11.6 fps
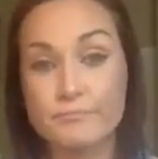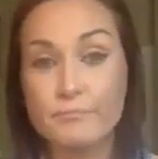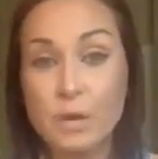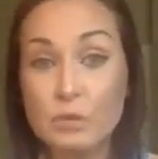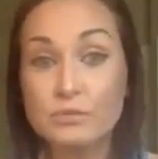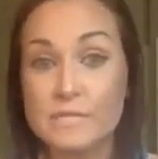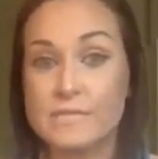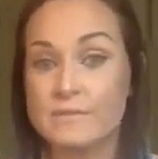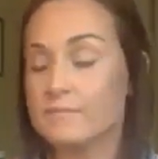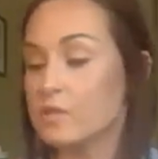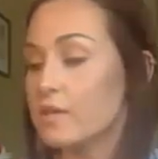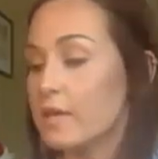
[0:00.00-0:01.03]
potent,
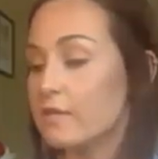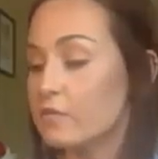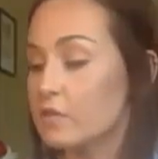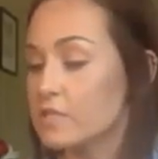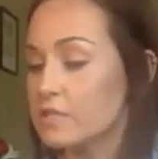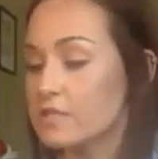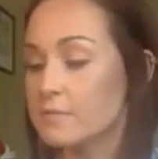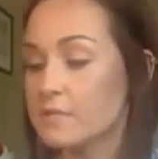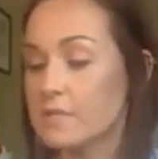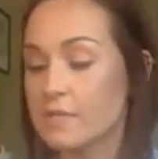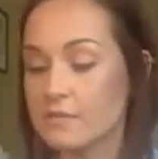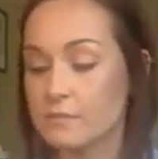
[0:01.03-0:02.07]
okay, versus some of
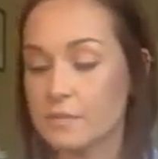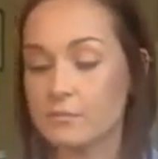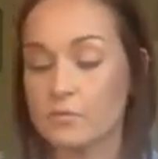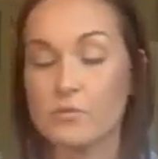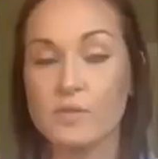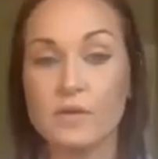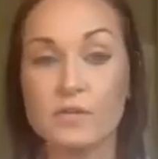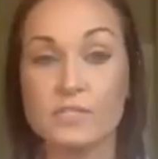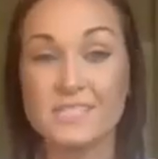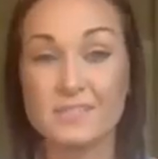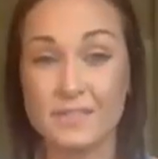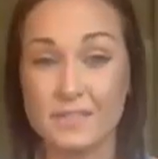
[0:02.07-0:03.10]
the other people that are
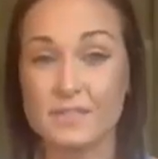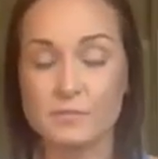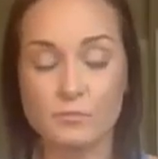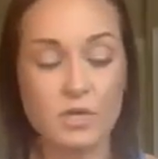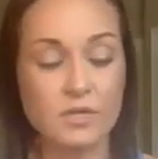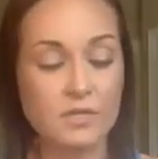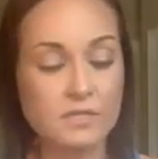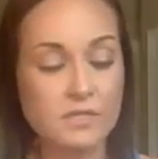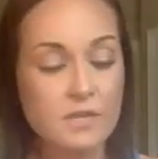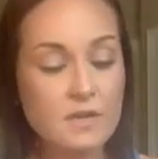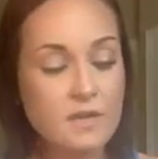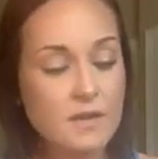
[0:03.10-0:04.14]
selling these products.
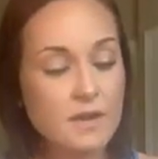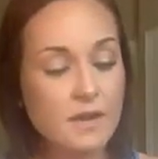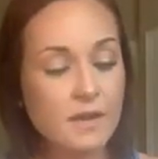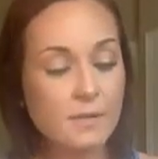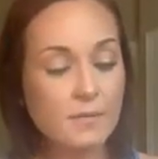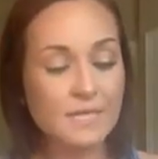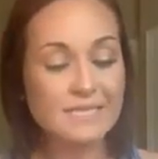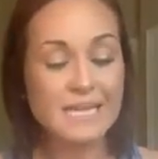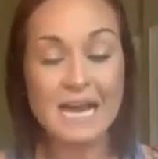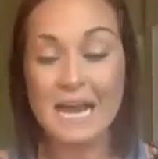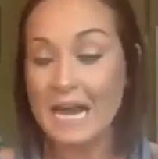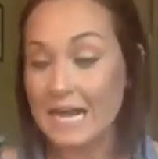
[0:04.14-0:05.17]
It's
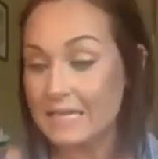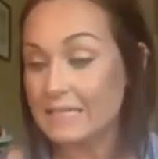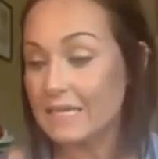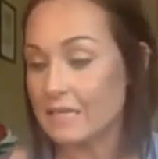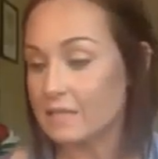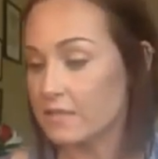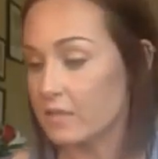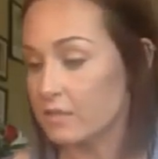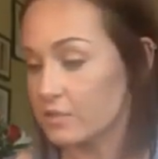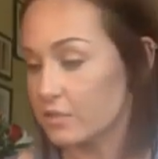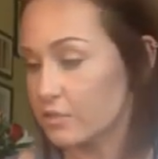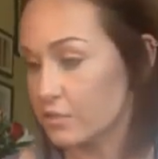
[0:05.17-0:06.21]
highly, highly
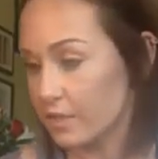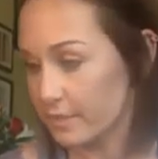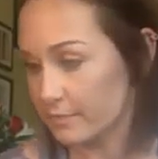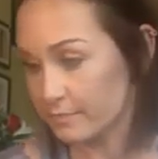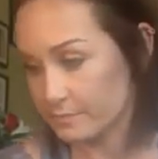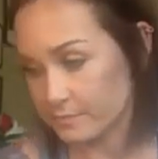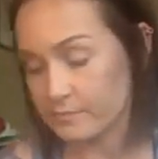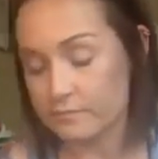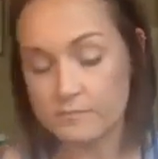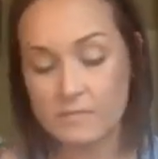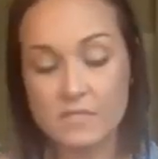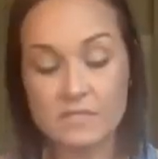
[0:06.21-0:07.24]
concentrated
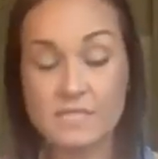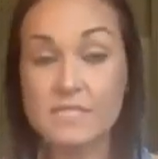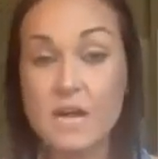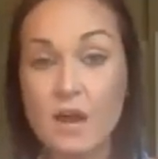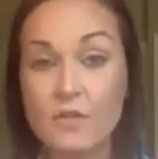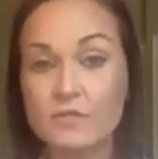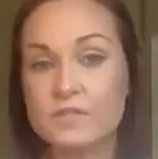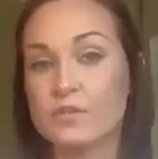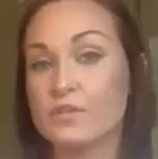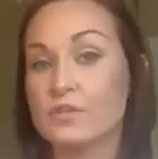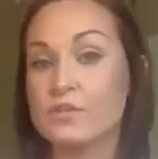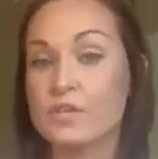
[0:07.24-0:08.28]
stuff, so
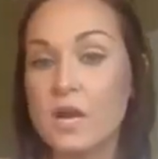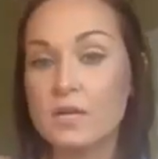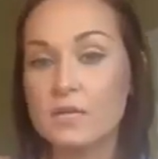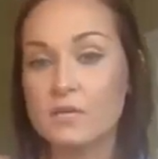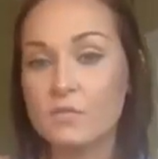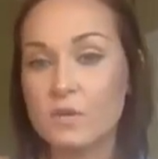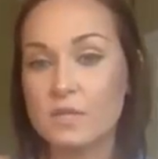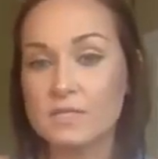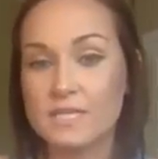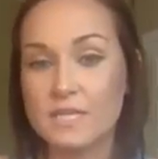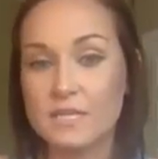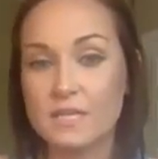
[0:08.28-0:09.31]
you're not going to want to
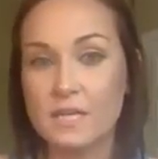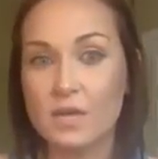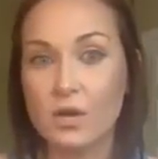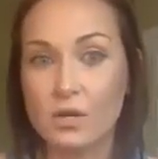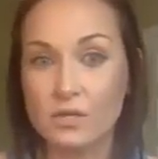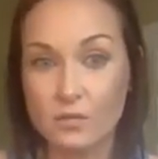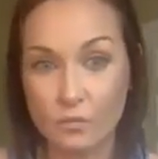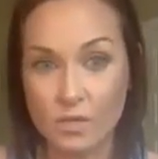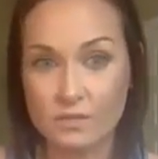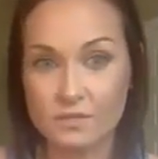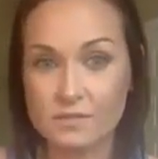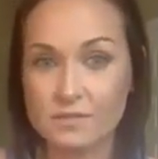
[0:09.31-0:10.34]
take it all at
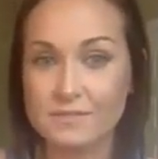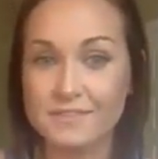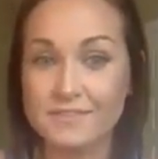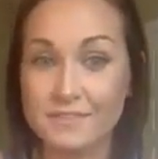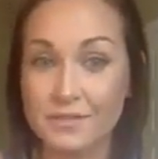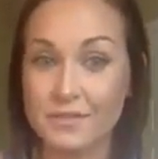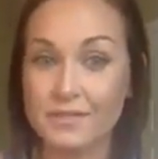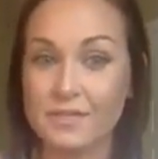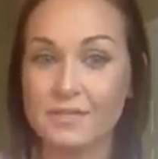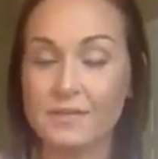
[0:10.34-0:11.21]
once, okay?